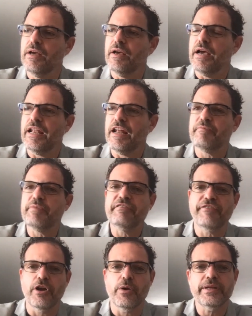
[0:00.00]
And I've been
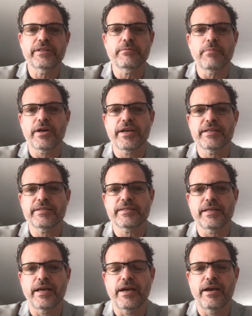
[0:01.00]
following the
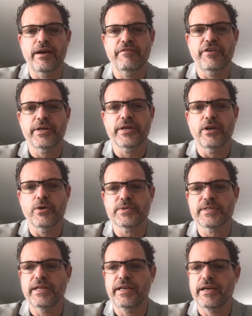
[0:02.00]
markets very
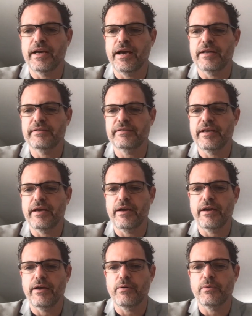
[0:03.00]
closely, and
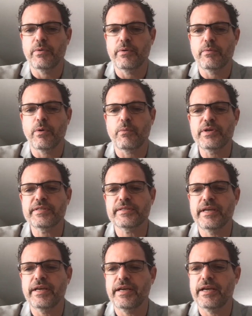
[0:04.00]
what we
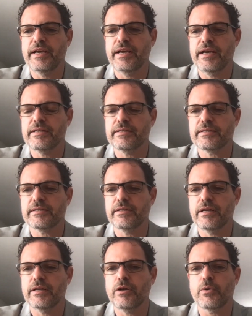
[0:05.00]
see is,
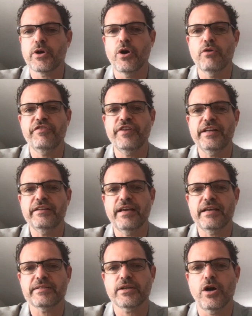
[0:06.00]
COVID
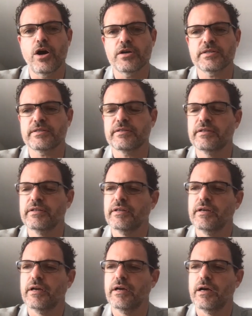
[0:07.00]
has caused
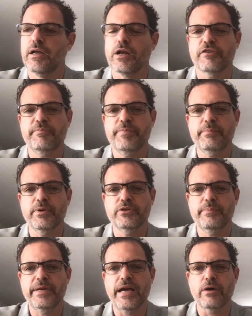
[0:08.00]
a lot of people
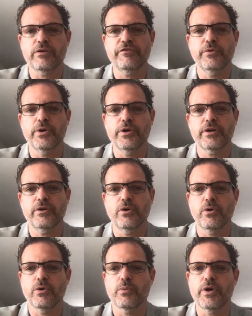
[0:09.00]
to be out of work
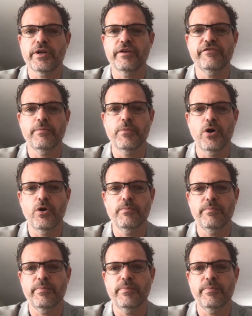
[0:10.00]
or working from home,